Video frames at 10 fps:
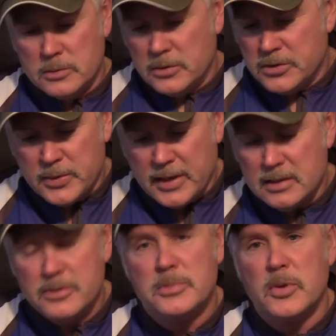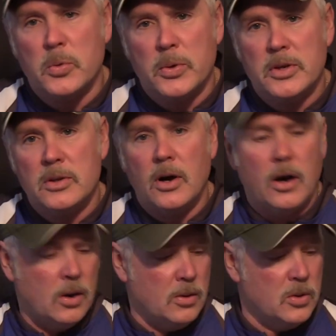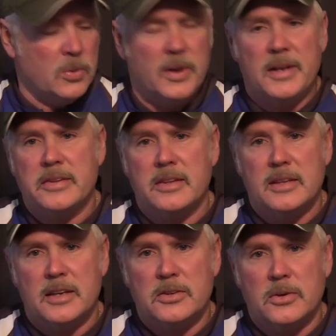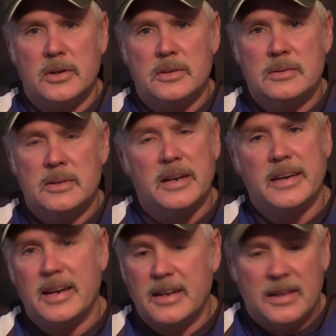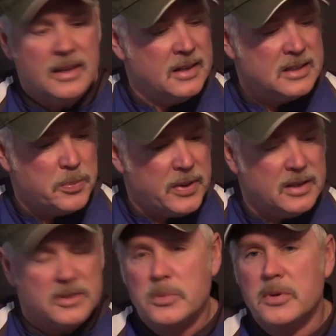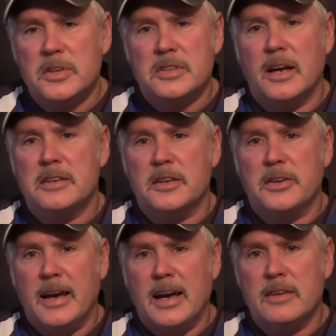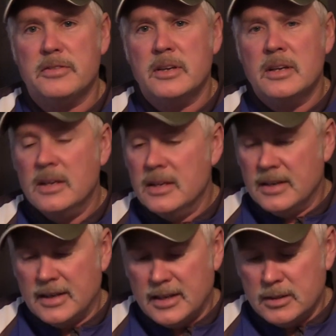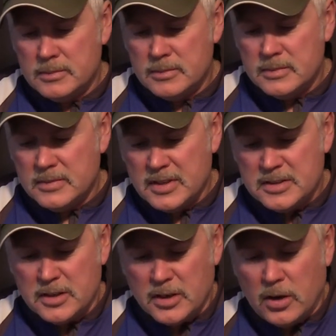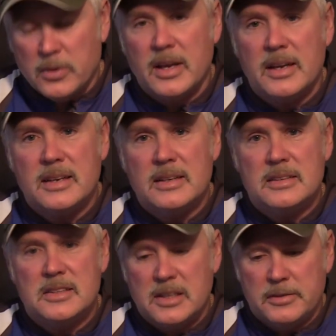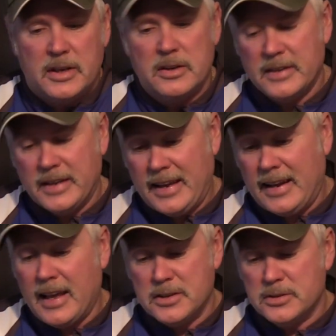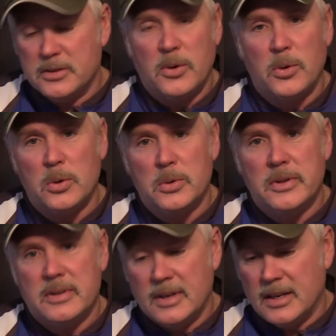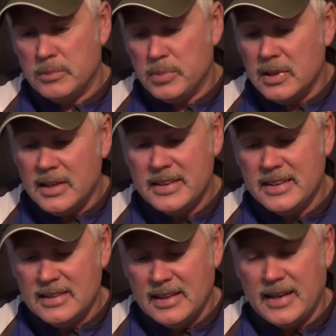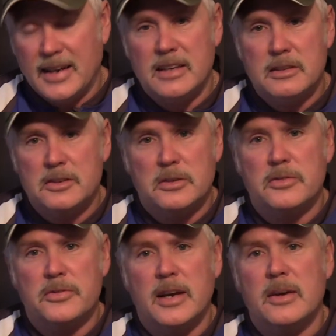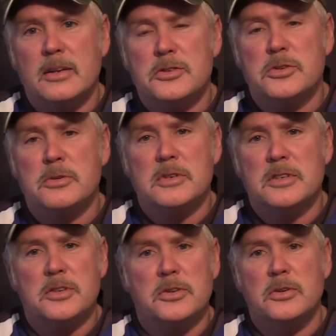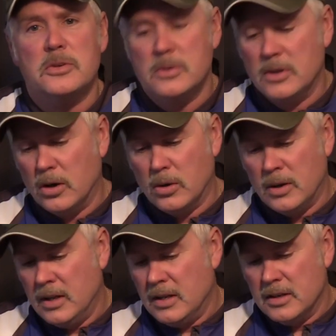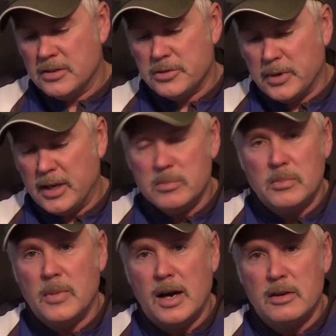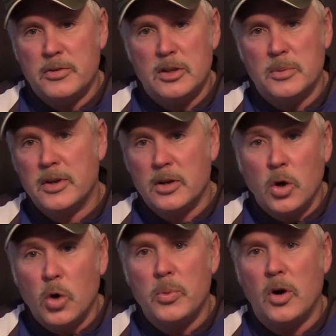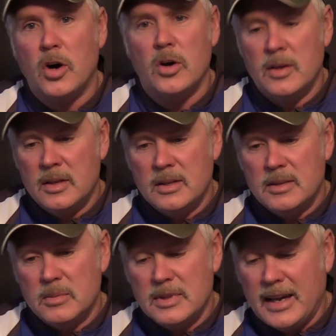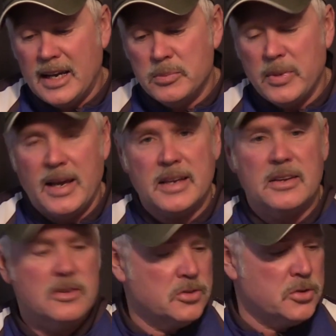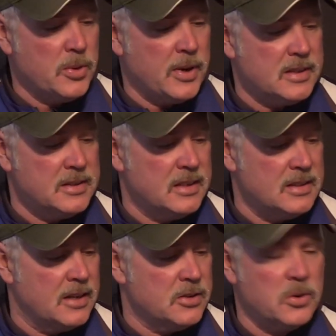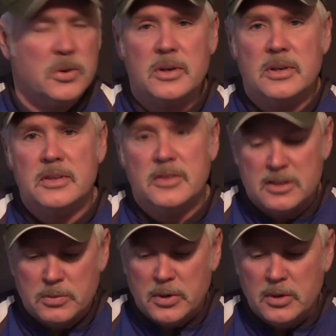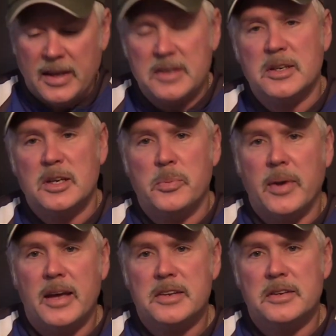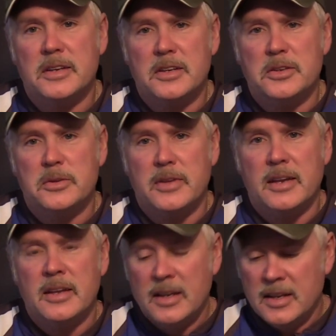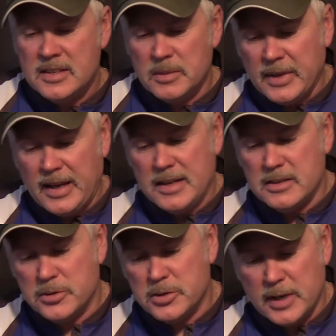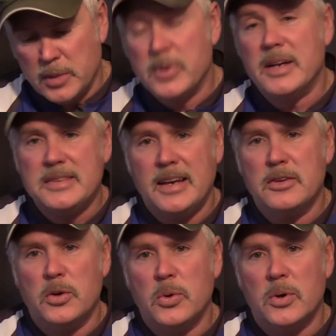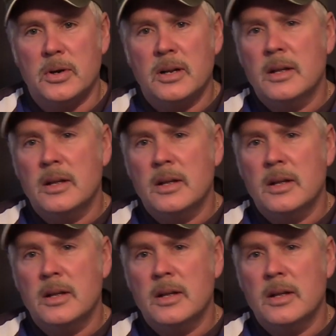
directly from the reel all the way to the lead core. Again, depending on the reel size that you have, this Tekota 700 can actually hold plenty of line. So if I choose to go straight monofilament or copal line backing directly to lead core, this reel has the capacity to do that. Some guys, if they're trying to put a 10 core